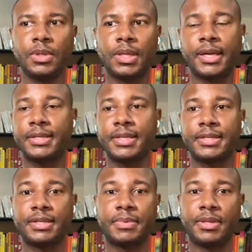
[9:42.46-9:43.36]
like I say,
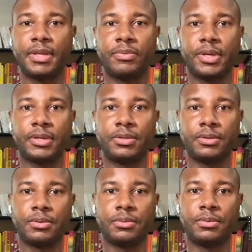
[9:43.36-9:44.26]
something that we could
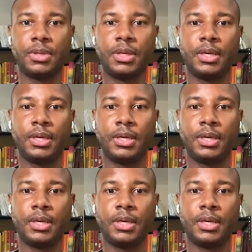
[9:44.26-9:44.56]
do